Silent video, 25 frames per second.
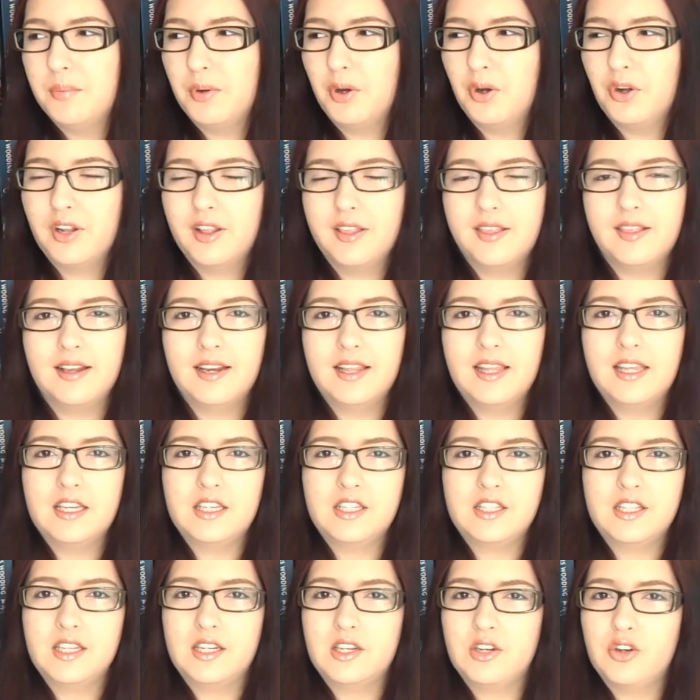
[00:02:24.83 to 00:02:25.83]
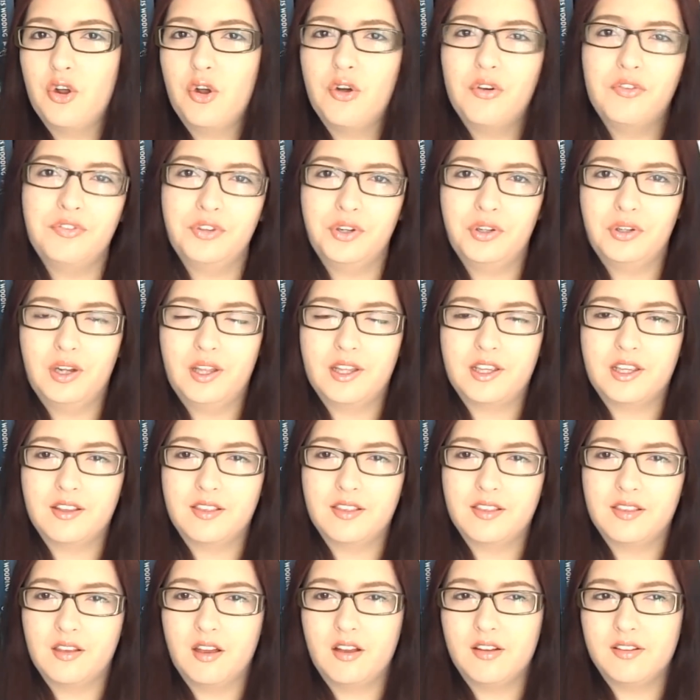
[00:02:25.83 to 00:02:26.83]
But honestly, it did not feel like
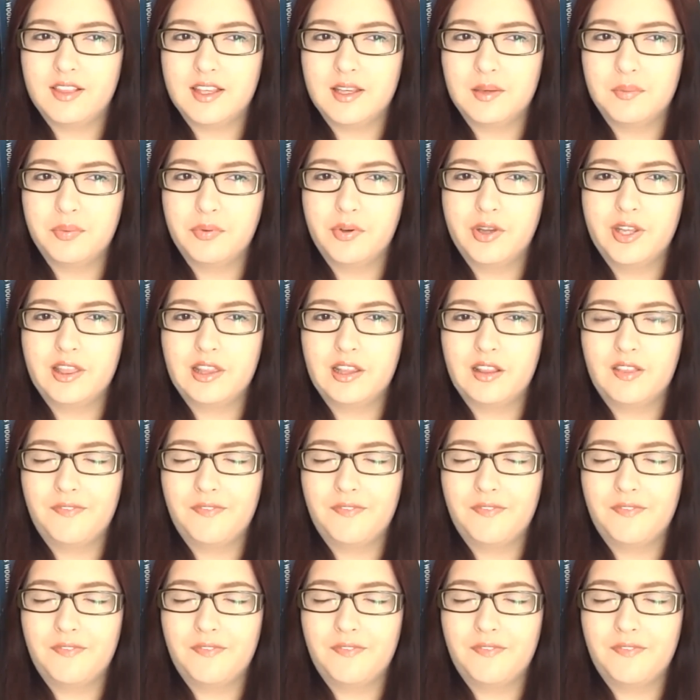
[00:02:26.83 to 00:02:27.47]
a starting point.